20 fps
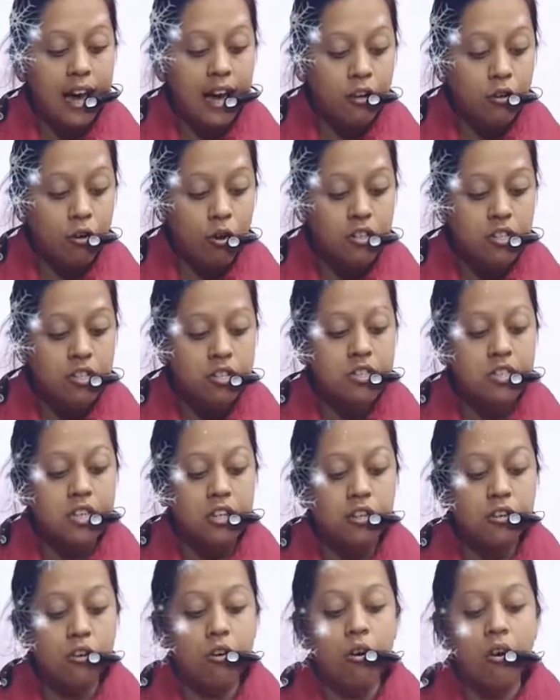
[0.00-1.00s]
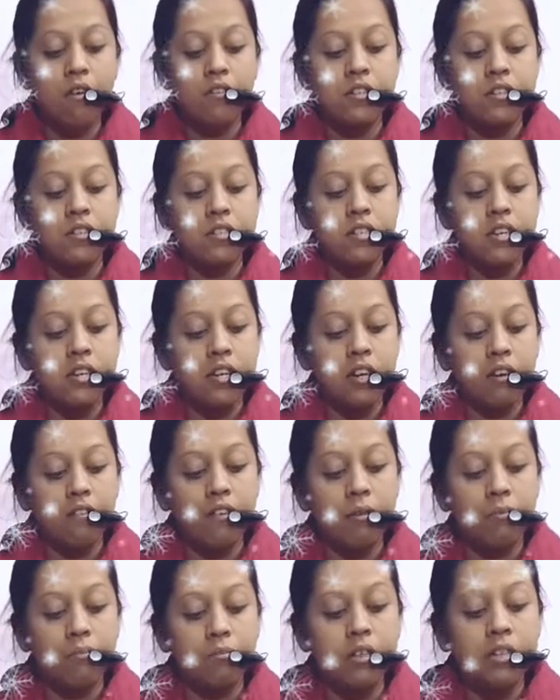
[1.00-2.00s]
Ayot, St. Lawrence, in
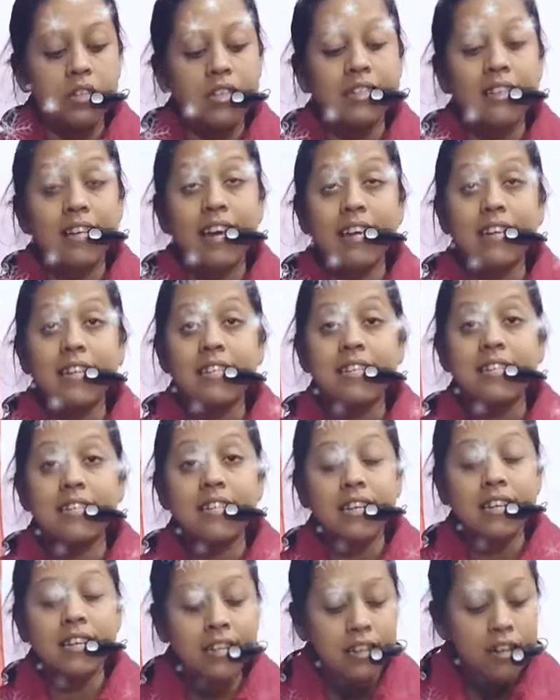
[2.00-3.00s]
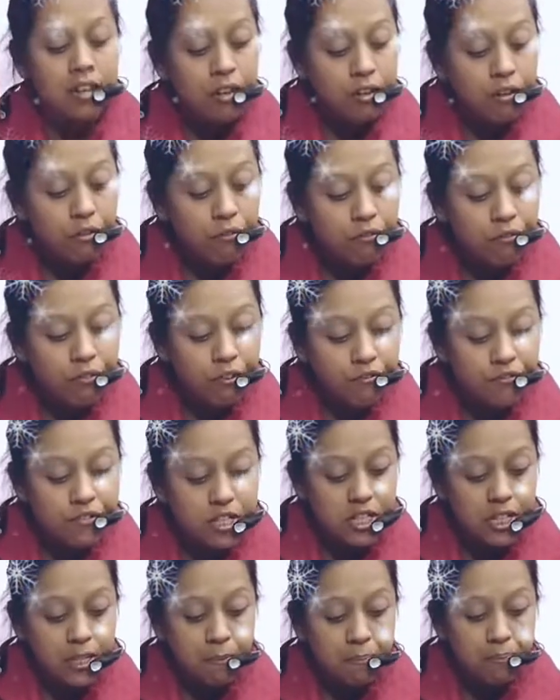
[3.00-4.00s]
November
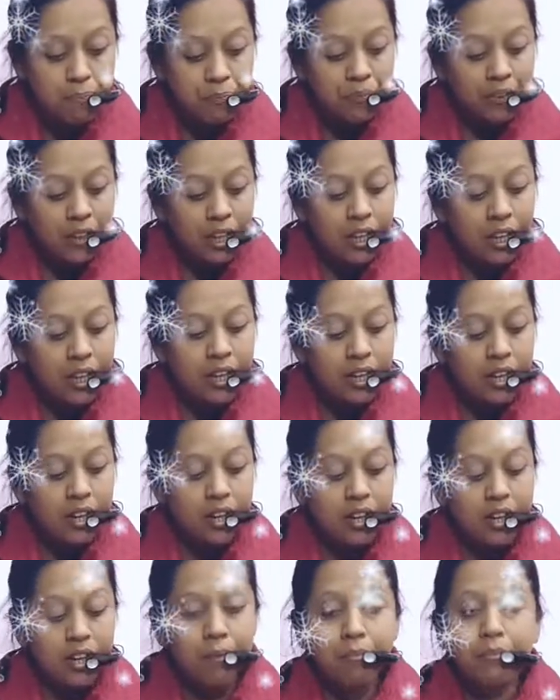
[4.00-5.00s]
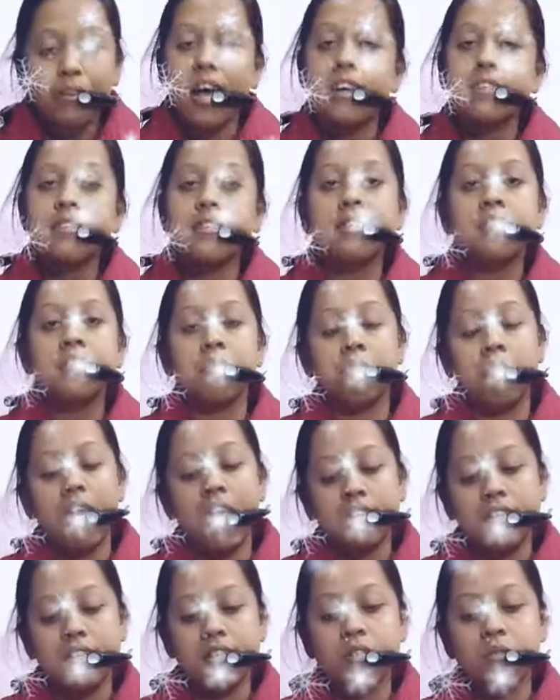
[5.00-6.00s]
1950. As a
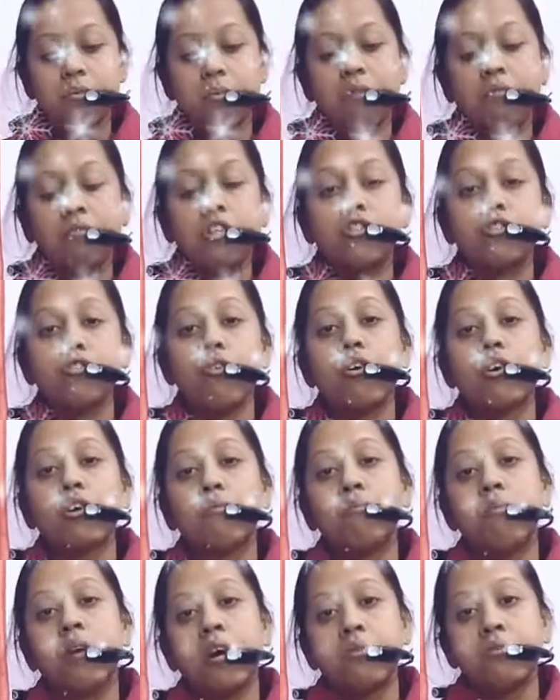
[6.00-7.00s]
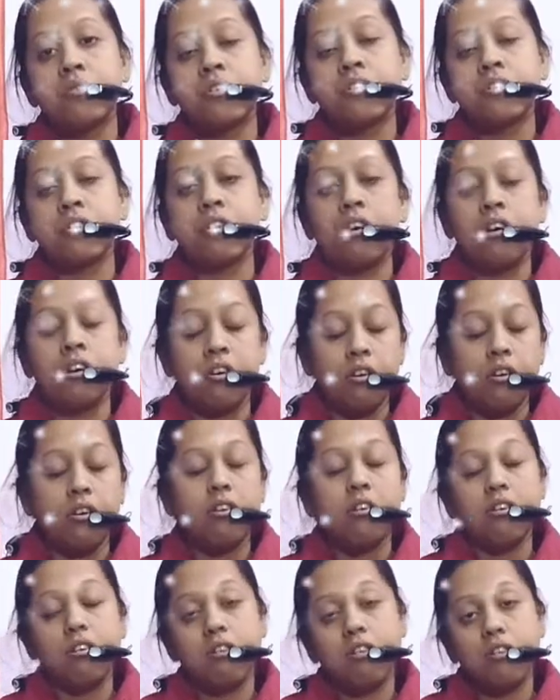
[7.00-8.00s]
dramatist, when we talk about
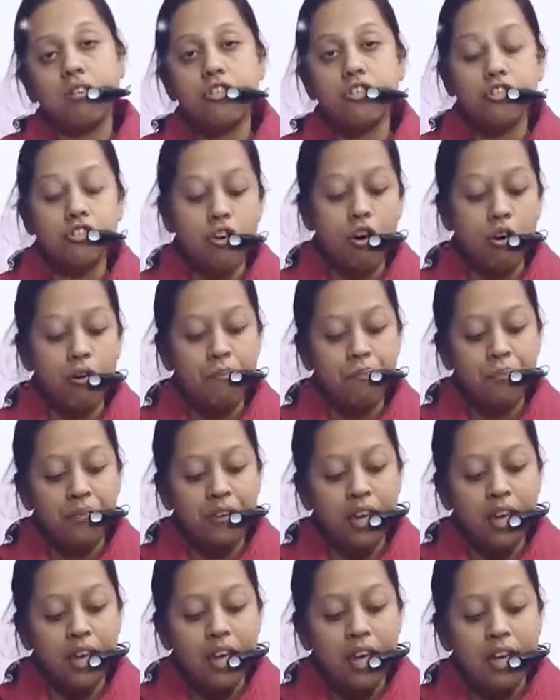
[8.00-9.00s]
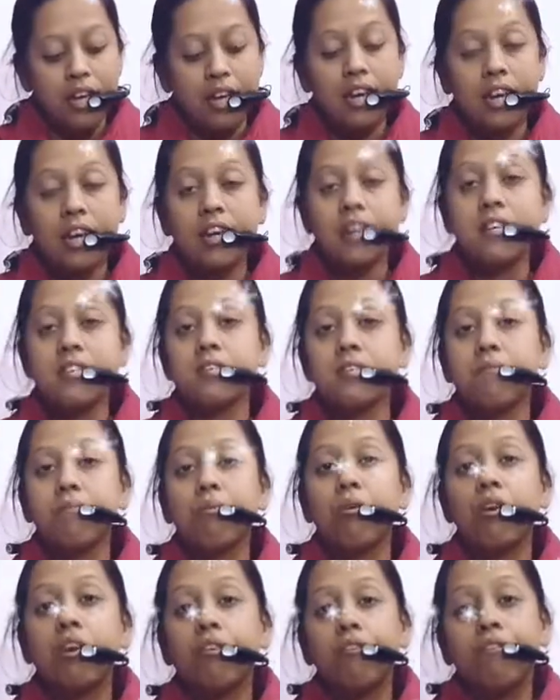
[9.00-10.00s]
Shaw, he is a
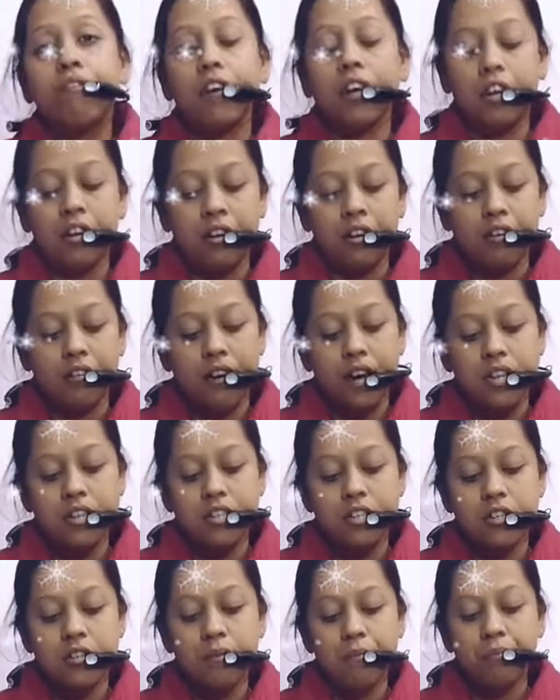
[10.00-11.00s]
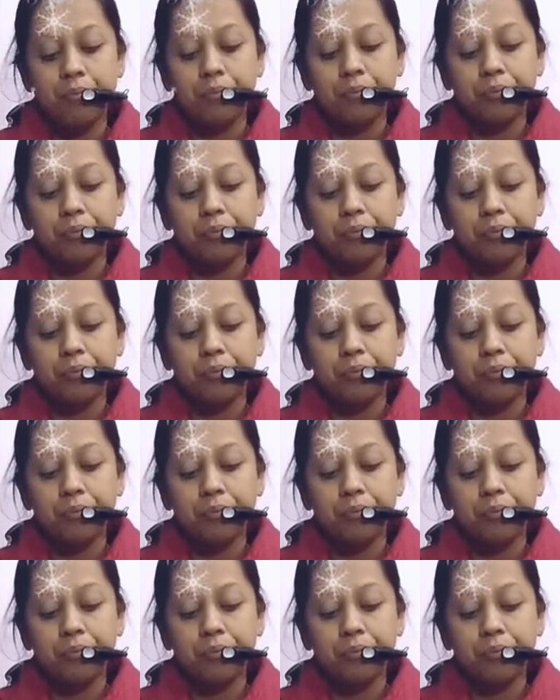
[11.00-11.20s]
prolific writer.